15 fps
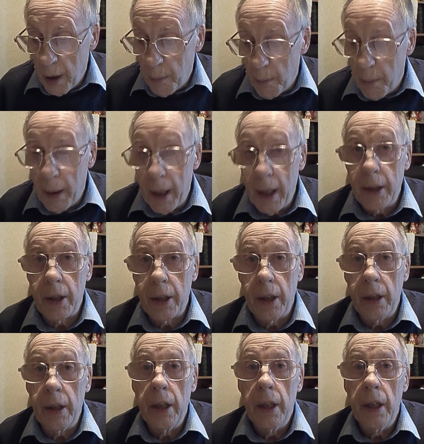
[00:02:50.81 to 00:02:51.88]

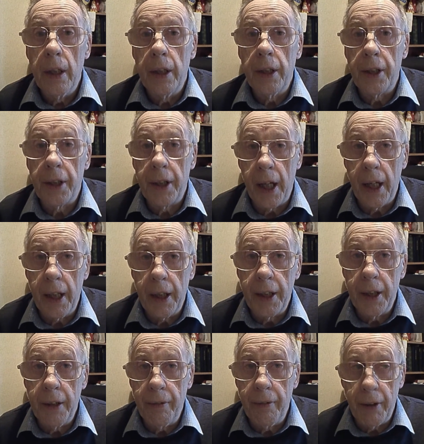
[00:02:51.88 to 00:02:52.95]
Barnsley
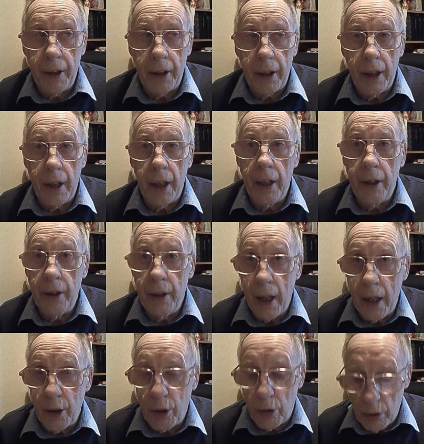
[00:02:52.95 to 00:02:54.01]
Scientific and
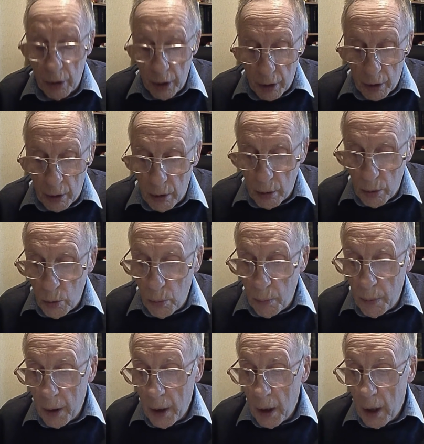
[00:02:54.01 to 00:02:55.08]
Naturalist Group,
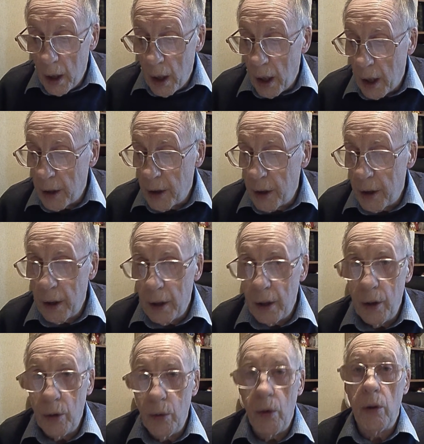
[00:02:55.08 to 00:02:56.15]
and she
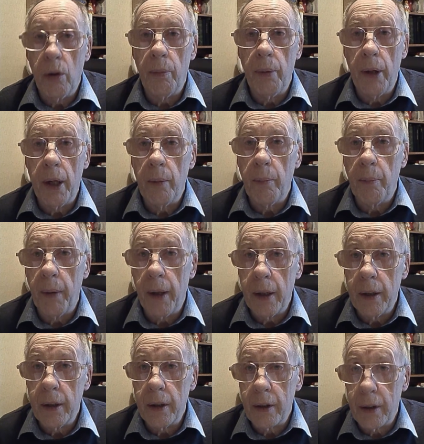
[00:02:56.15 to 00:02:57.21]
knew all about
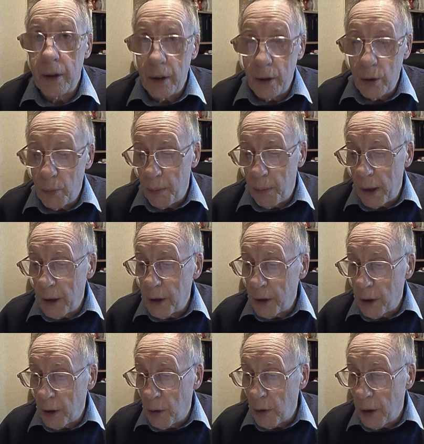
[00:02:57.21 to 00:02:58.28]
plants. She knew plants
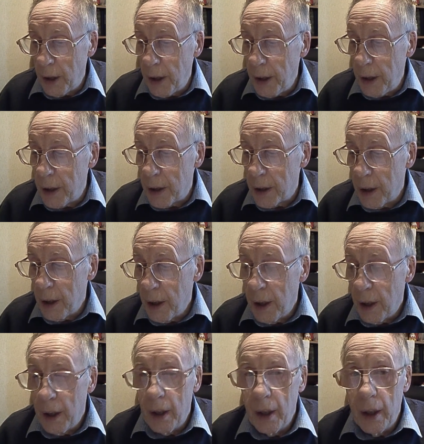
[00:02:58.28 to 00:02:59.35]
you could eat,
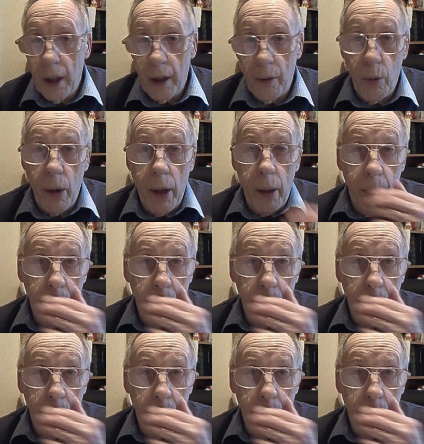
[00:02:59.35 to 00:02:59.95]
wild